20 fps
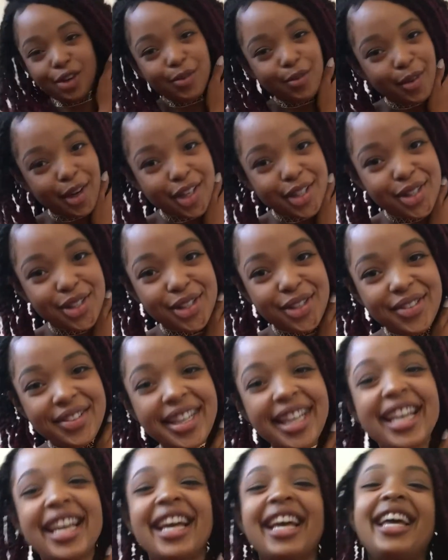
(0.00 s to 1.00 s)
to work soon.
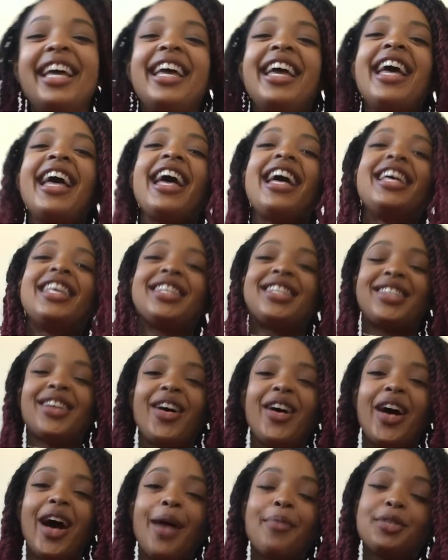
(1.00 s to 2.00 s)
So
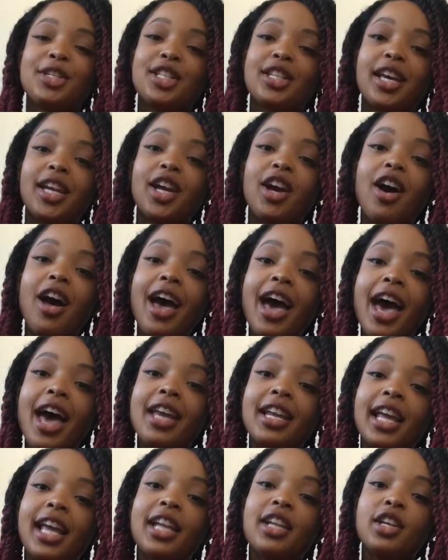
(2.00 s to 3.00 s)
I'm just going to go ahead
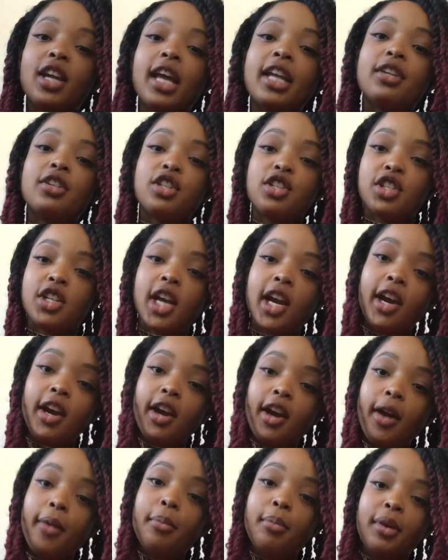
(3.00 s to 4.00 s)
and share
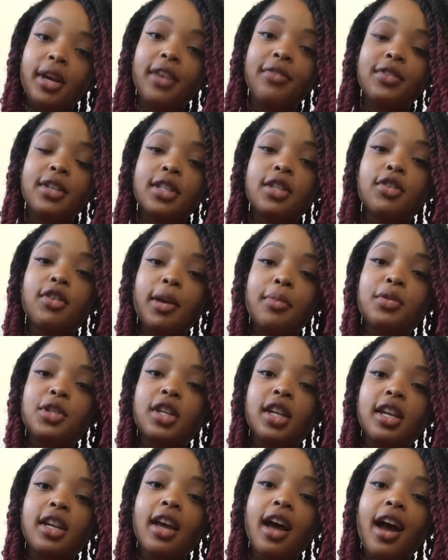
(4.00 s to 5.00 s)
a brief
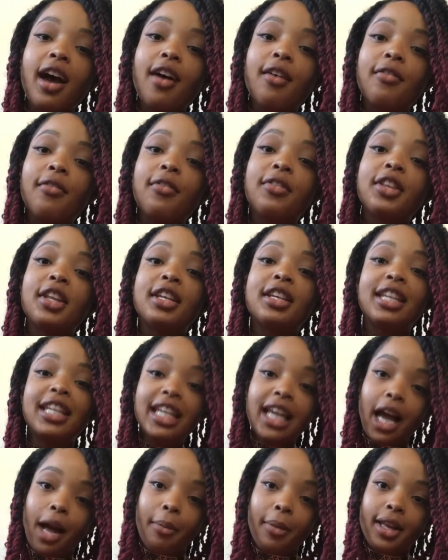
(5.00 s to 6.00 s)
description of the
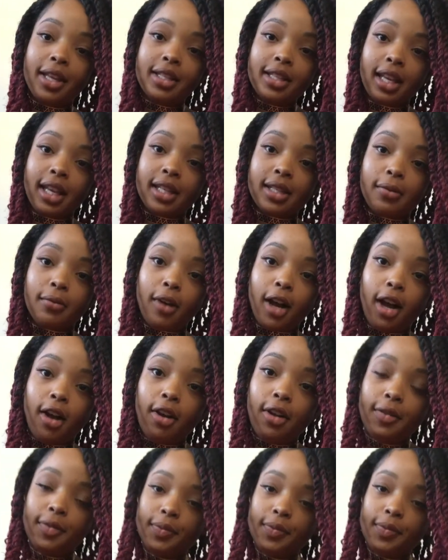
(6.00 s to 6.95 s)
niyamas as well.